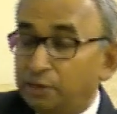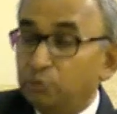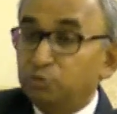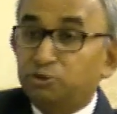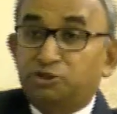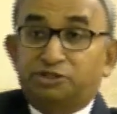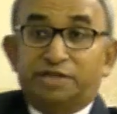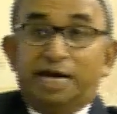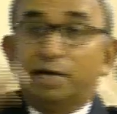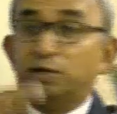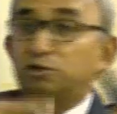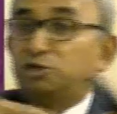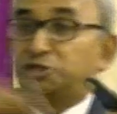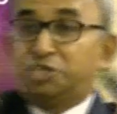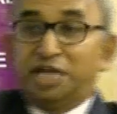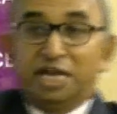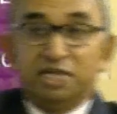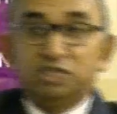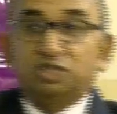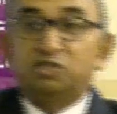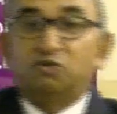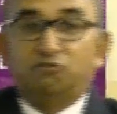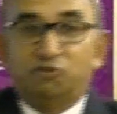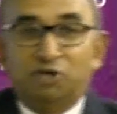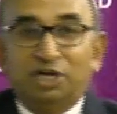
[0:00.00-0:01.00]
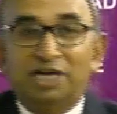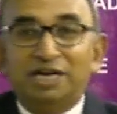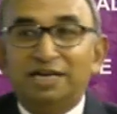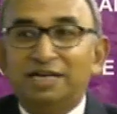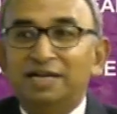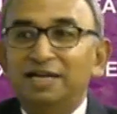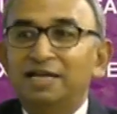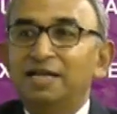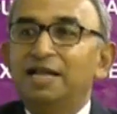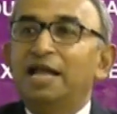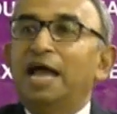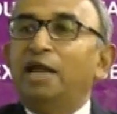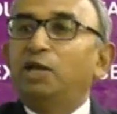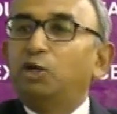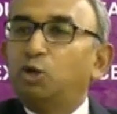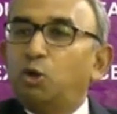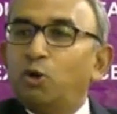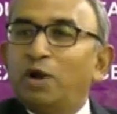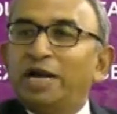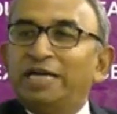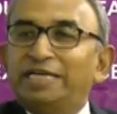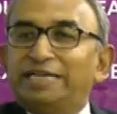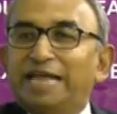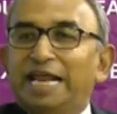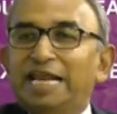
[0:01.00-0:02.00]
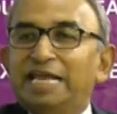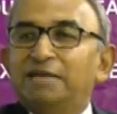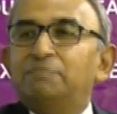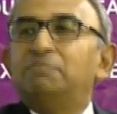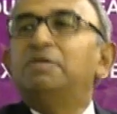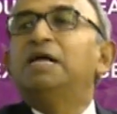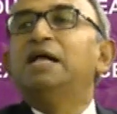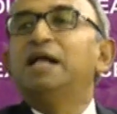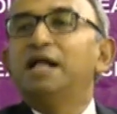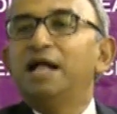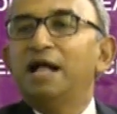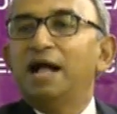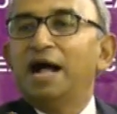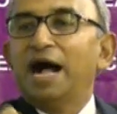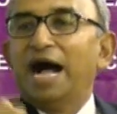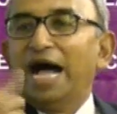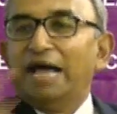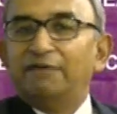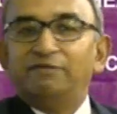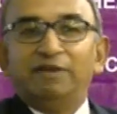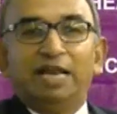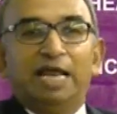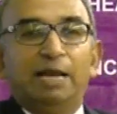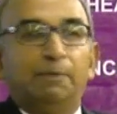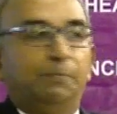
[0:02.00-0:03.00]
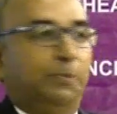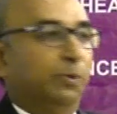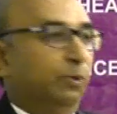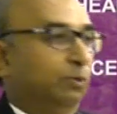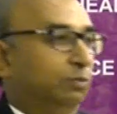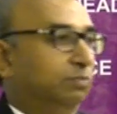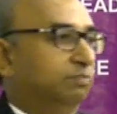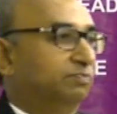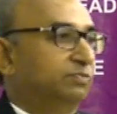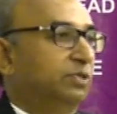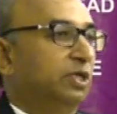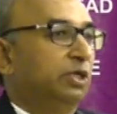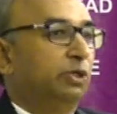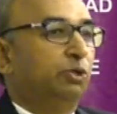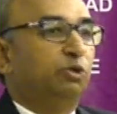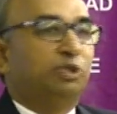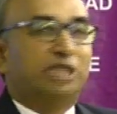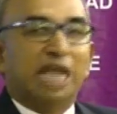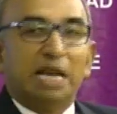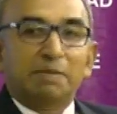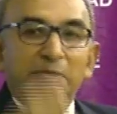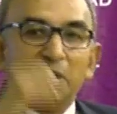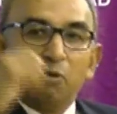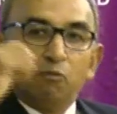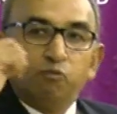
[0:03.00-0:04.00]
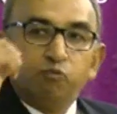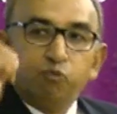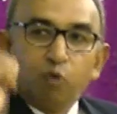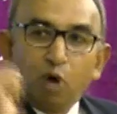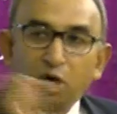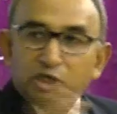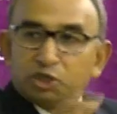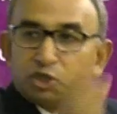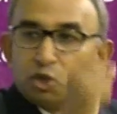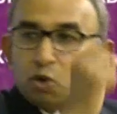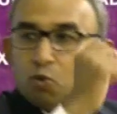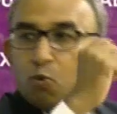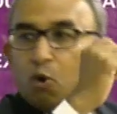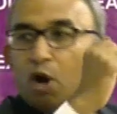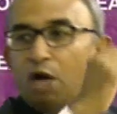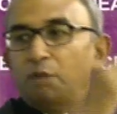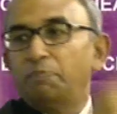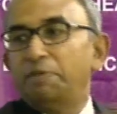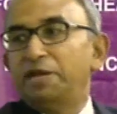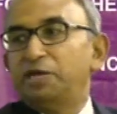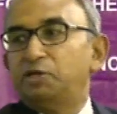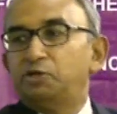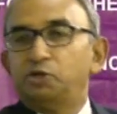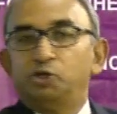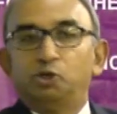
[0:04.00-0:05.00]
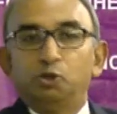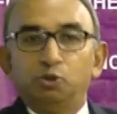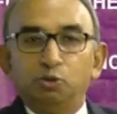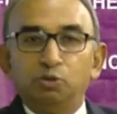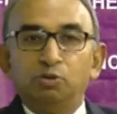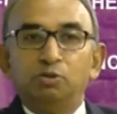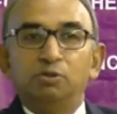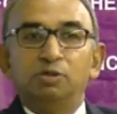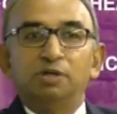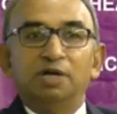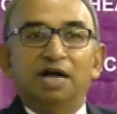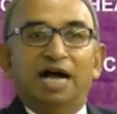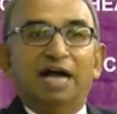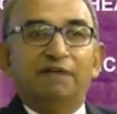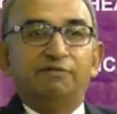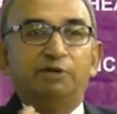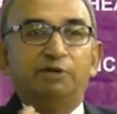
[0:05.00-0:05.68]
who's trying to change the world, and you go and tell him, I will help you. You tell me what you want me to do, I